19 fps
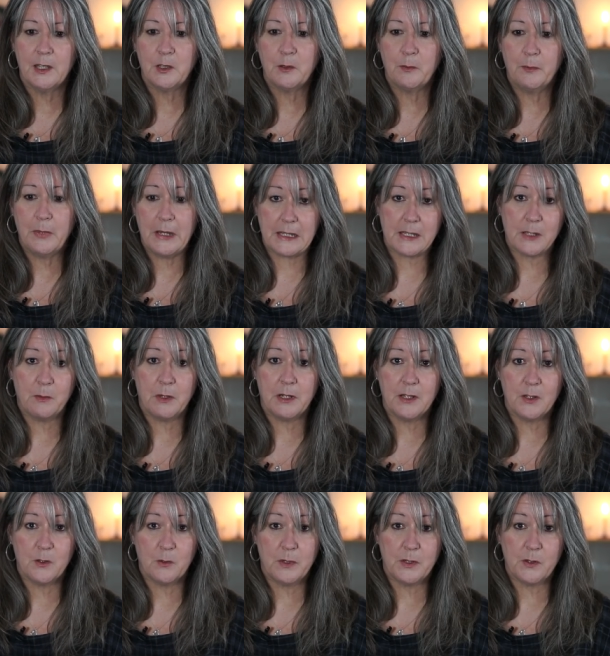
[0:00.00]
The best one
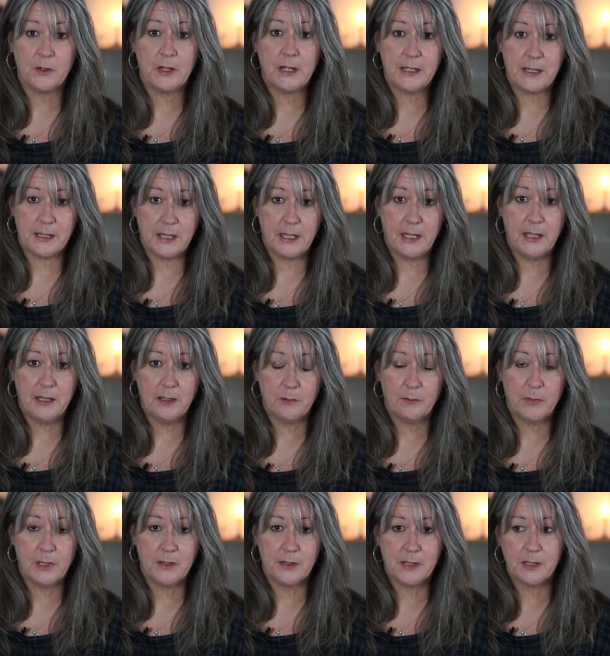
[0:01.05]
is always on Etsy,
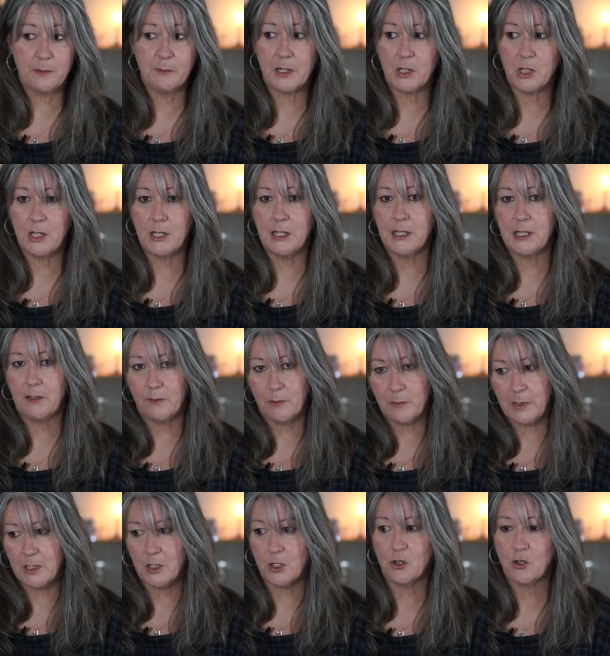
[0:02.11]
because it's much easier for
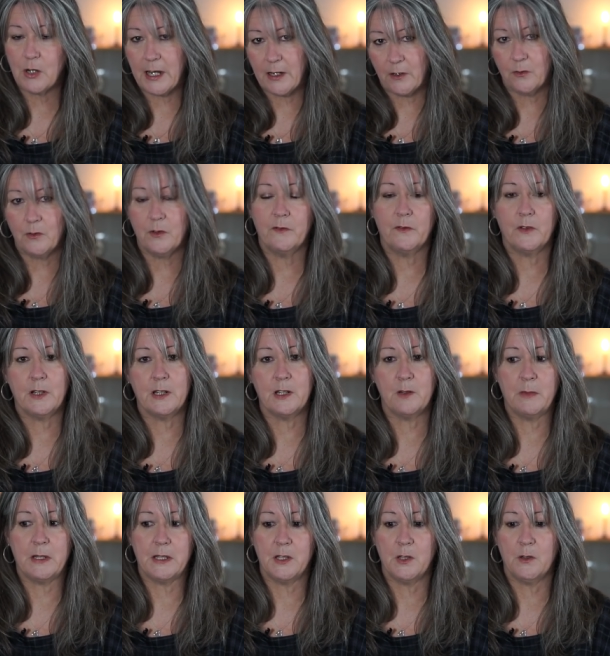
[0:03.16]
me to track through and find
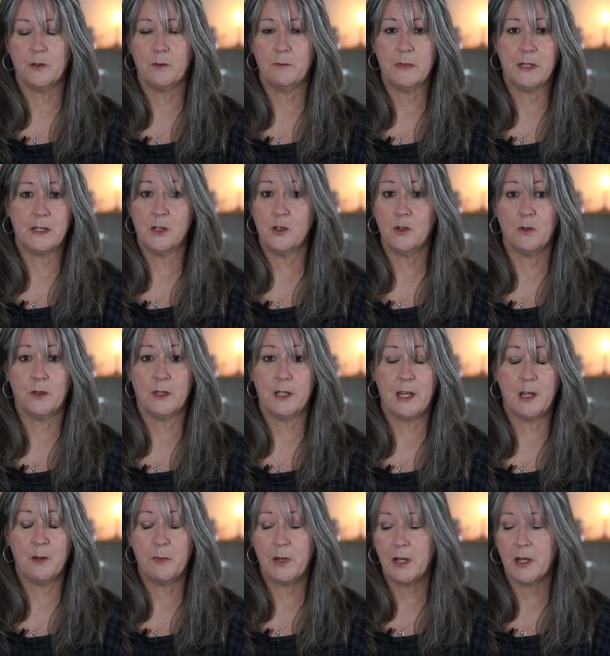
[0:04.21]
a message on there.